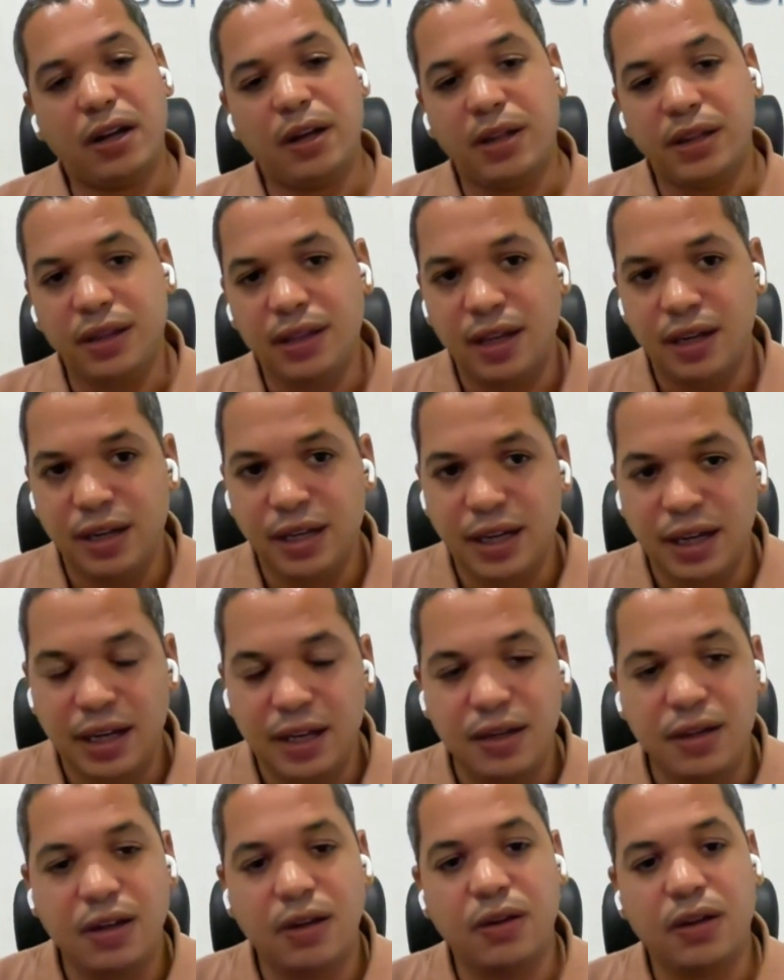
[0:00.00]
Then
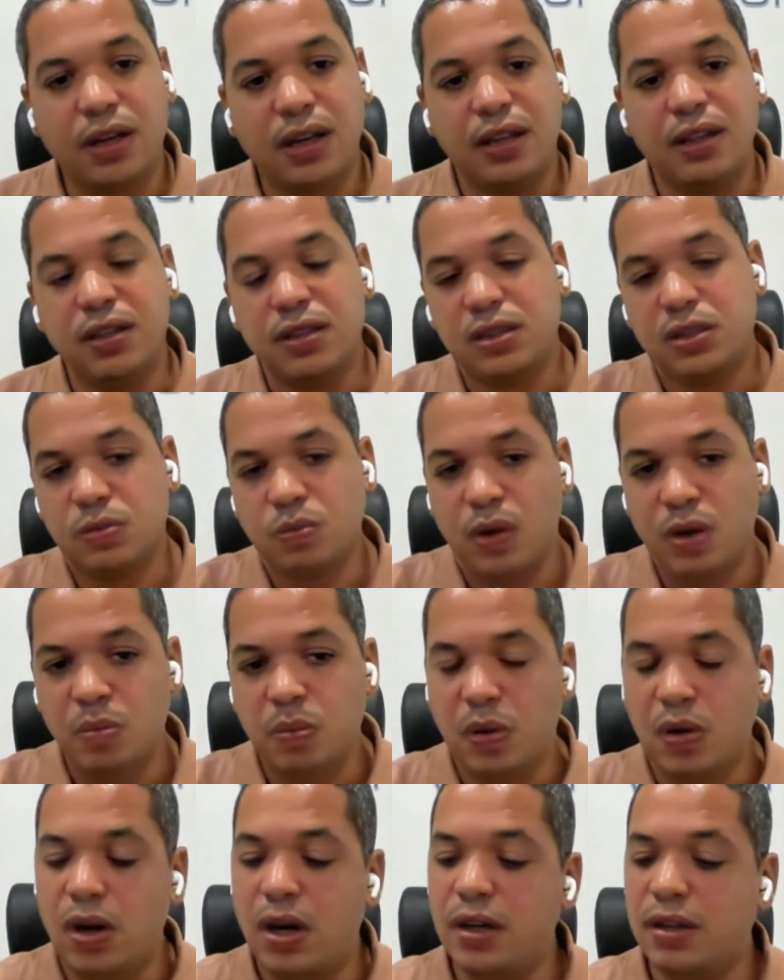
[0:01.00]
again, okay, this is one
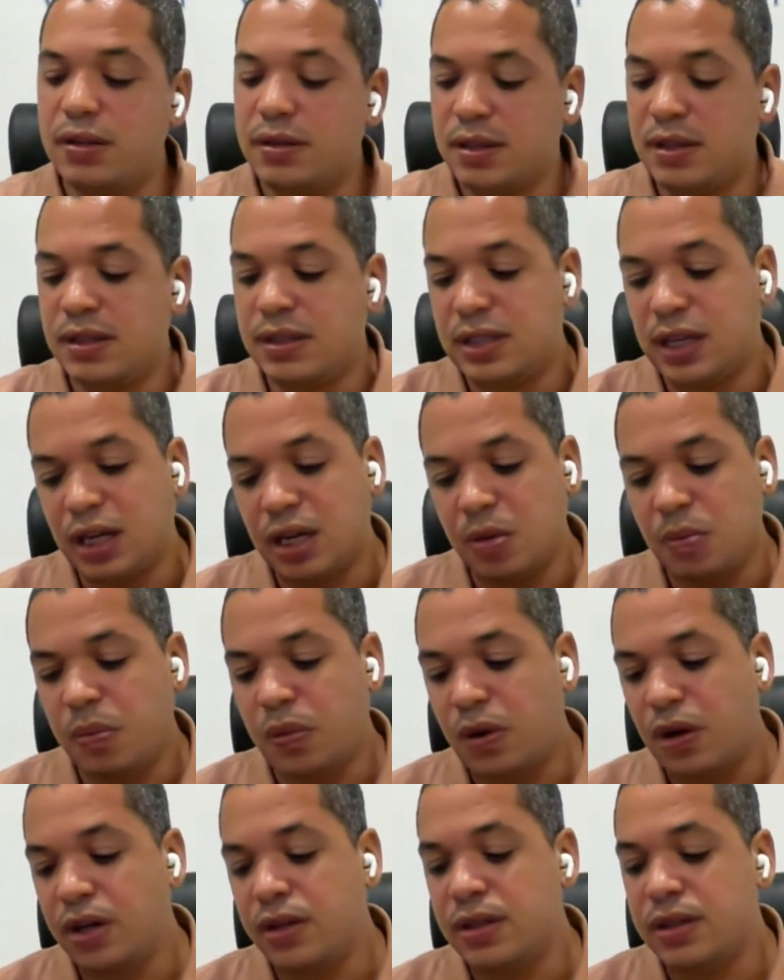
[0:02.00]
part. The second
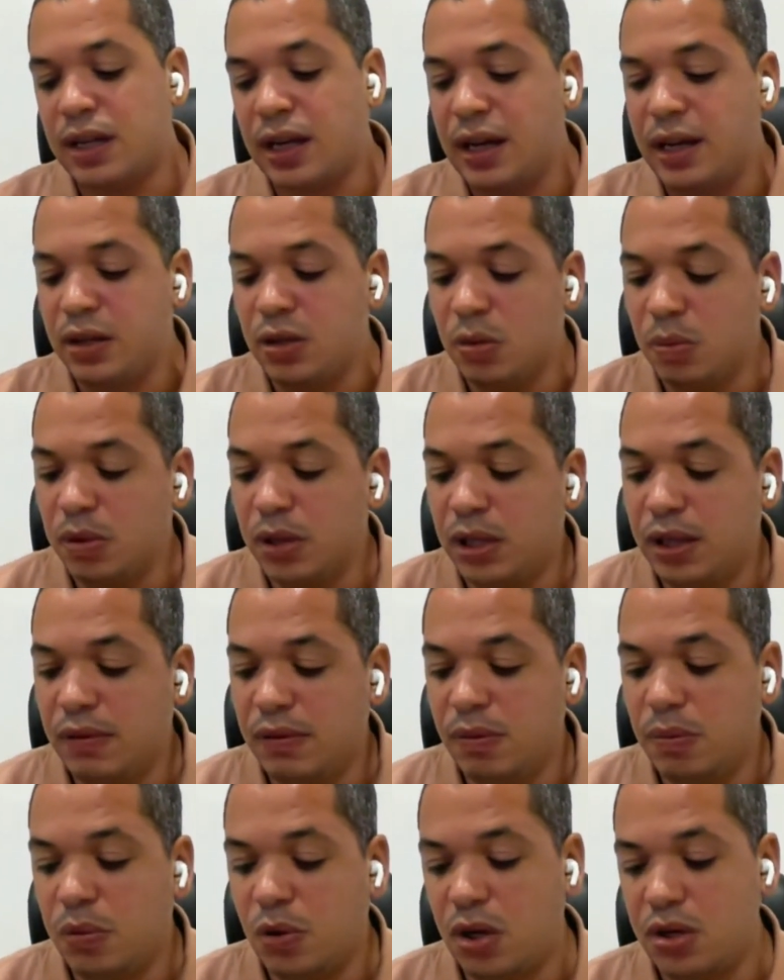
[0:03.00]
part, I do believe
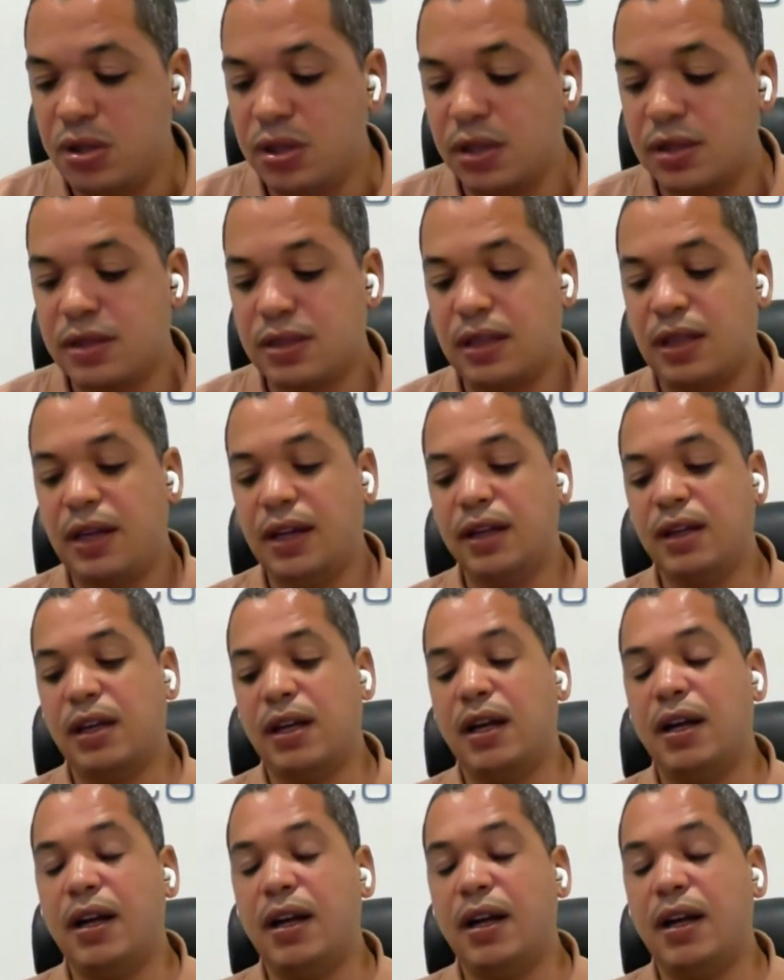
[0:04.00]
in projects like